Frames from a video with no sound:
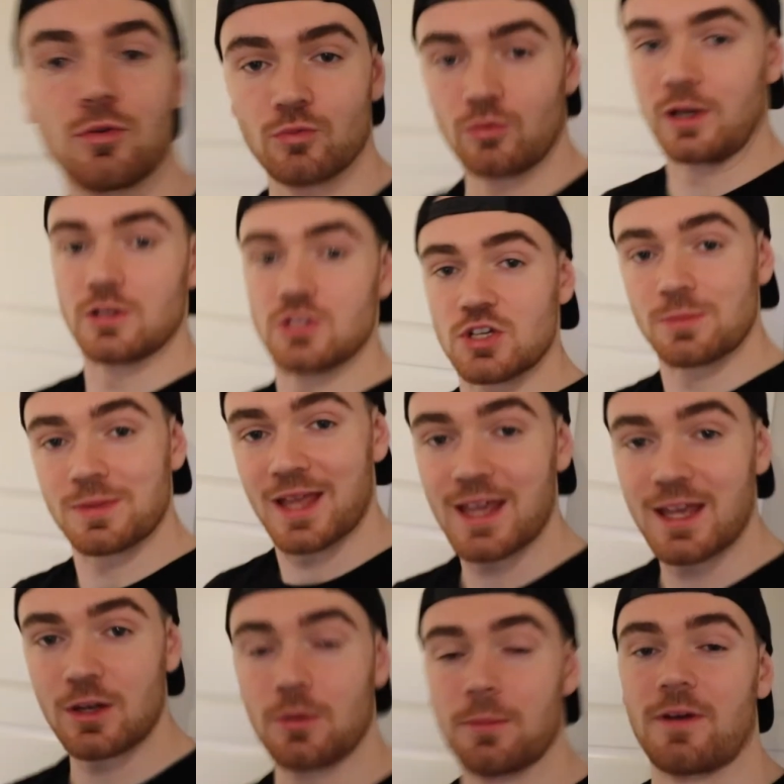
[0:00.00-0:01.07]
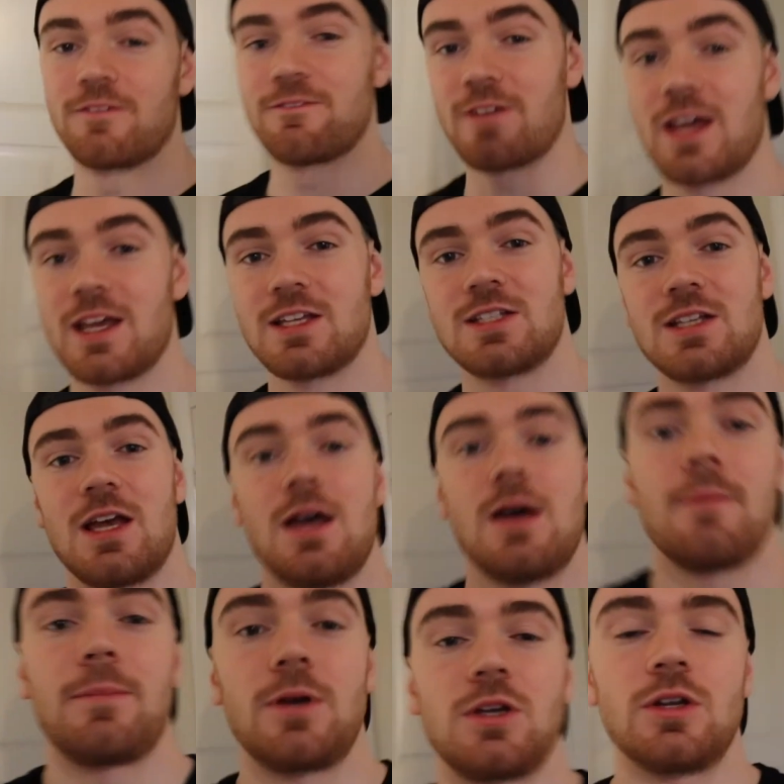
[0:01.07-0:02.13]
really zoomed in on my face.
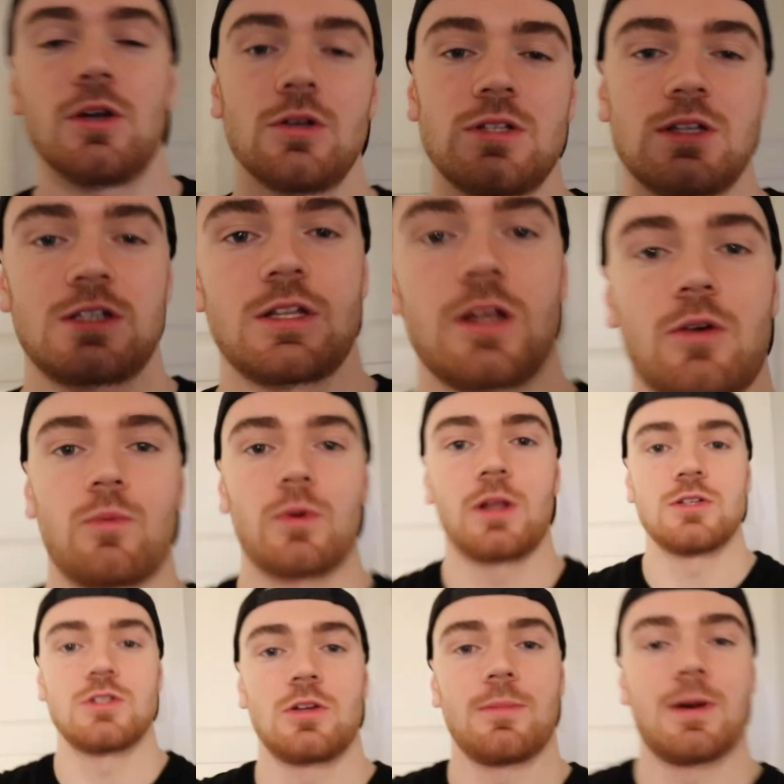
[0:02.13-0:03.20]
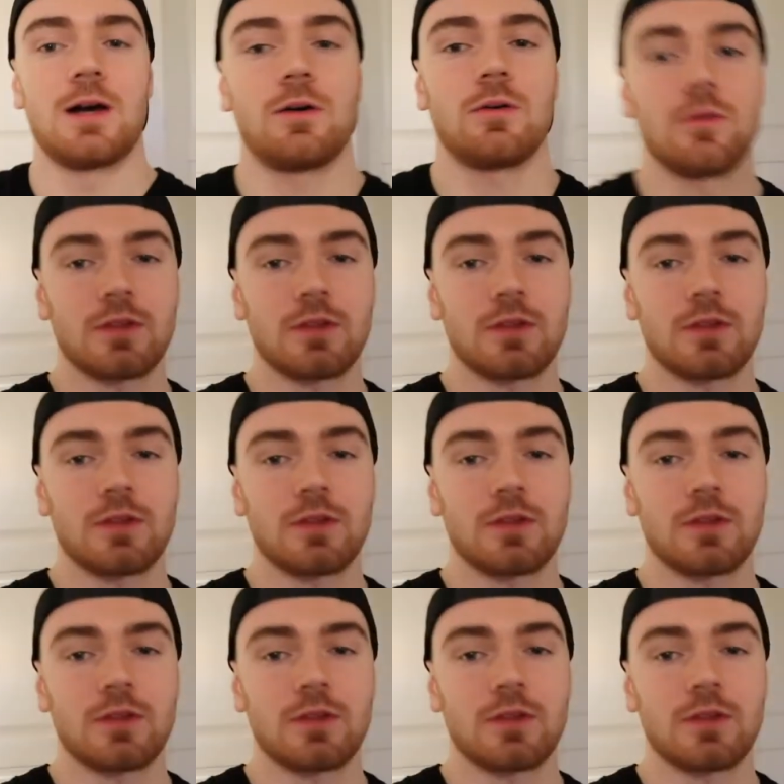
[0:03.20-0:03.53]
But you notice like when I zoom out,